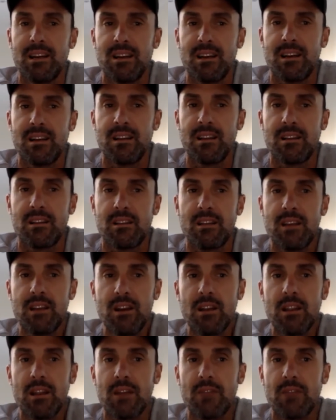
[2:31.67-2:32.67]
the thing
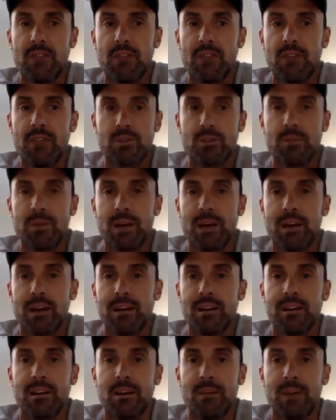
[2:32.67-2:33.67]
I love most about
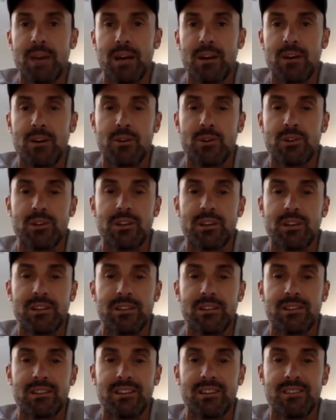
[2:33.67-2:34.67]
coaching
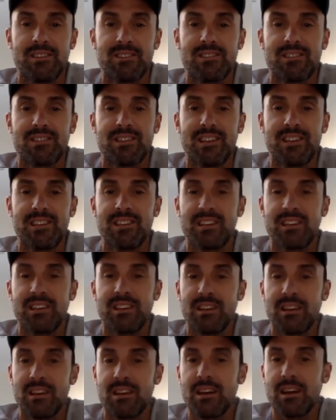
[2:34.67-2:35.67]
is
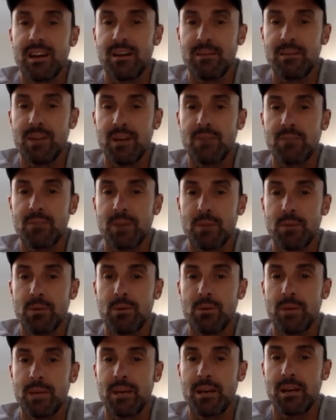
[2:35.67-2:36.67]
teaching young people
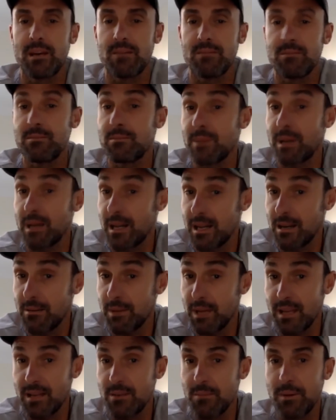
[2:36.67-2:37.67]
to become
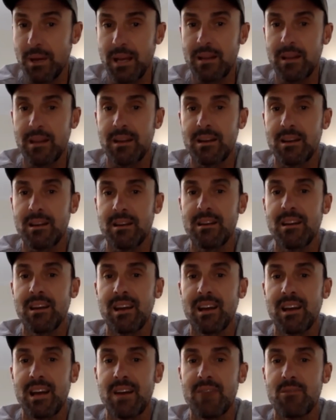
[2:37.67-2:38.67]
independent
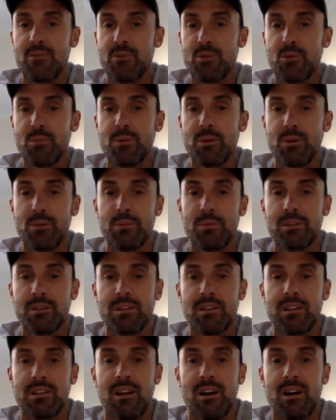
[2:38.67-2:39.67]
and have a real purpose
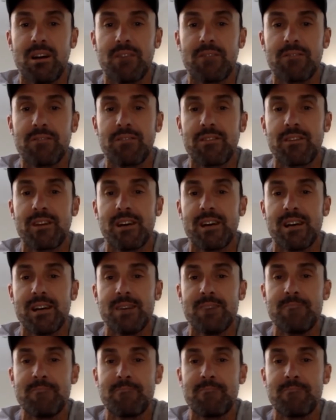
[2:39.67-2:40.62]
in life. I